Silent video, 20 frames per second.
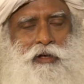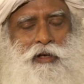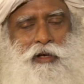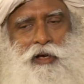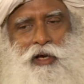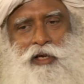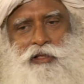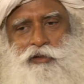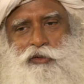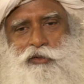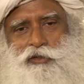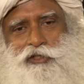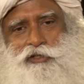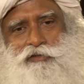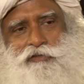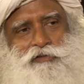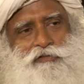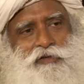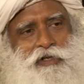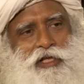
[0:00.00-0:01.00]
I thought
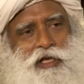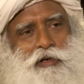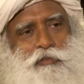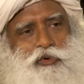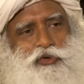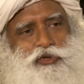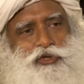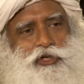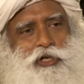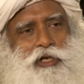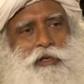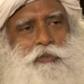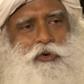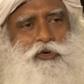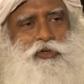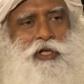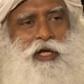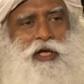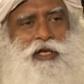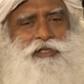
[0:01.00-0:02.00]
she was very emotional
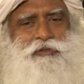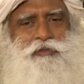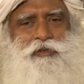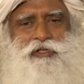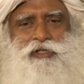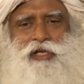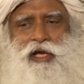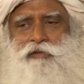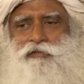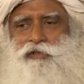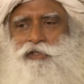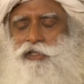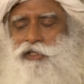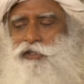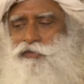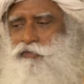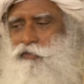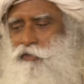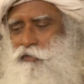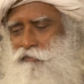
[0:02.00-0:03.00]
about the ants because I was
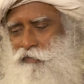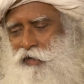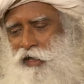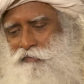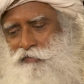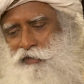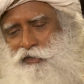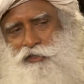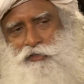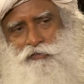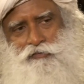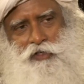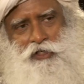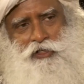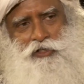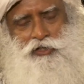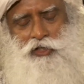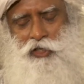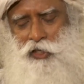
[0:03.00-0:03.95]
just 4 or 5 years of age.